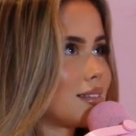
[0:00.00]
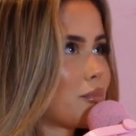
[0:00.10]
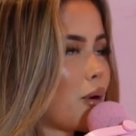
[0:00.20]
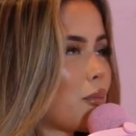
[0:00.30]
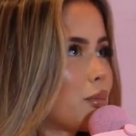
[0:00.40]

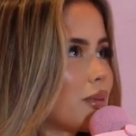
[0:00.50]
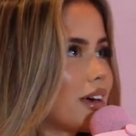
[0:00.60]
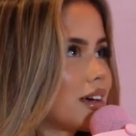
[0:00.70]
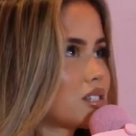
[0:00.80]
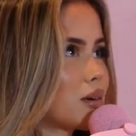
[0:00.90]

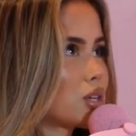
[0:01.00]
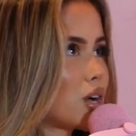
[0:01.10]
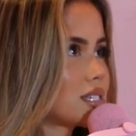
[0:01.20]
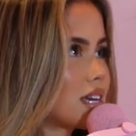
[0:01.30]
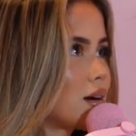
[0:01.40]
Probably, so I'm
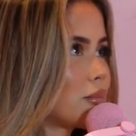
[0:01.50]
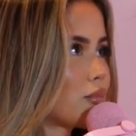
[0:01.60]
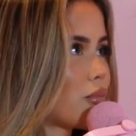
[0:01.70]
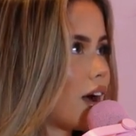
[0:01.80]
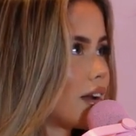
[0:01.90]
tossing up
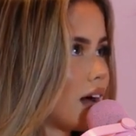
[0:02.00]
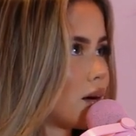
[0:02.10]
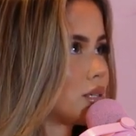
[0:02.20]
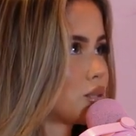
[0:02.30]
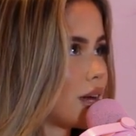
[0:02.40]
right now
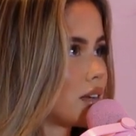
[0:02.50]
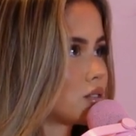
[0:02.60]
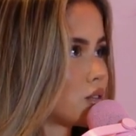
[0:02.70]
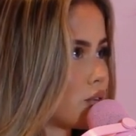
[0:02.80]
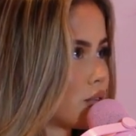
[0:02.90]
between
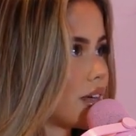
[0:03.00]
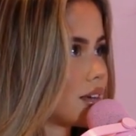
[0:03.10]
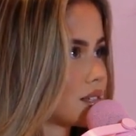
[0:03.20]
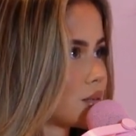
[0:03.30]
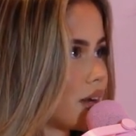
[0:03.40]
two
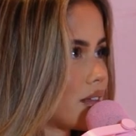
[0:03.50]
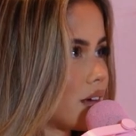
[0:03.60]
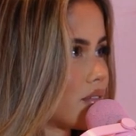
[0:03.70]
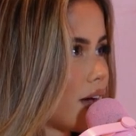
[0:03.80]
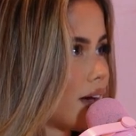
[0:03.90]
things to wear to the
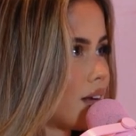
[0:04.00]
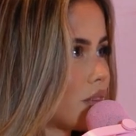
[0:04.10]
event,